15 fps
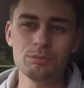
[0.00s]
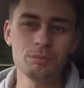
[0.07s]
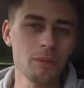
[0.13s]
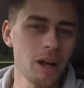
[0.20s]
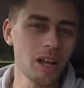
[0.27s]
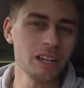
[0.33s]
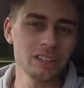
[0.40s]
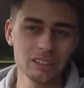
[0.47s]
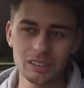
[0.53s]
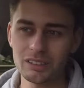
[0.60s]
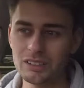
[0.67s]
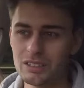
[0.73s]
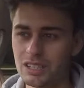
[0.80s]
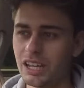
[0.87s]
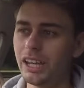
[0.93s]

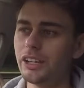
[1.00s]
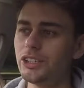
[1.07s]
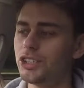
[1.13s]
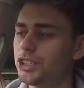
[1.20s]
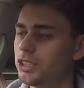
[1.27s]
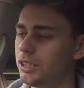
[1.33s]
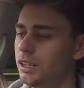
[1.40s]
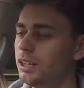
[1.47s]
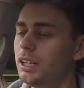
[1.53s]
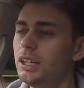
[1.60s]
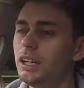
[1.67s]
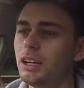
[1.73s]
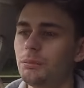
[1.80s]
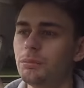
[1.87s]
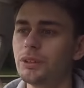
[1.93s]
miles ish,
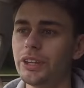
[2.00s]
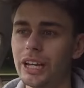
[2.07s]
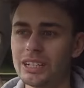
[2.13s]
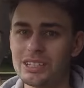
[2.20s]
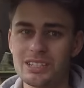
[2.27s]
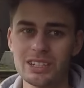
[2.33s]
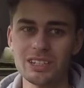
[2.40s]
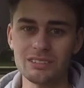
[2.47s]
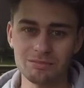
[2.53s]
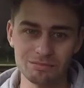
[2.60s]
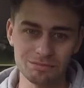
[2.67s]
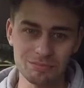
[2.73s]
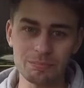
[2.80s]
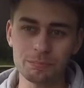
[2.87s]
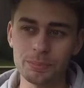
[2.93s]
but that's
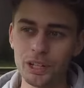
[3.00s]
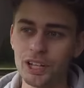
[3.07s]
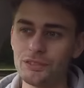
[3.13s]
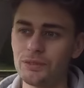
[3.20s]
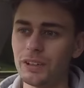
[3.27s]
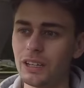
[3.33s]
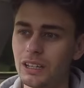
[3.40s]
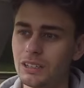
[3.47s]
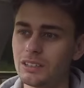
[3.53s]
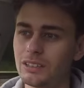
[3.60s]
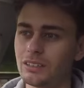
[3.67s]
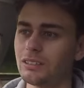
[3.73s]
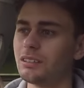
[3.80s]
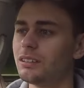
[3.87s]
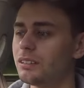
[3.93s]
in
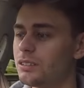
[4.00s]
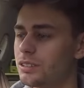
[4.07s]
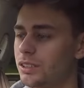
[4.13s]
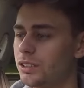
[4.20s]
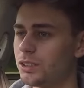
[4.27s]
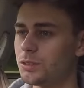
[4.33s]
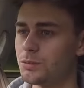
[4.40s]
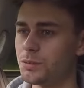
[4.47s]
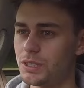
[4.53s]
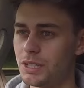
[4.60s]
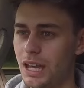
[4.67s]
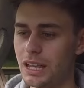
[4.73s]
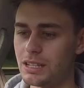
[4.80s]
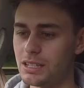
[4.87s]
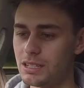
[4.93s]
perfect
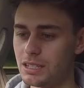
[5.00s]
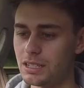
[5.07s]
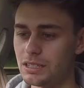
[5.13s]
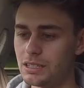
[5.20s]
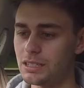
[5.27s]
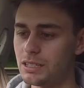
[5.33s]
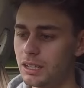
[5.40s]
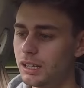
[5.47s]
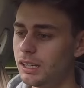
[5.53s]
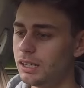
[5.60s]
circumstances.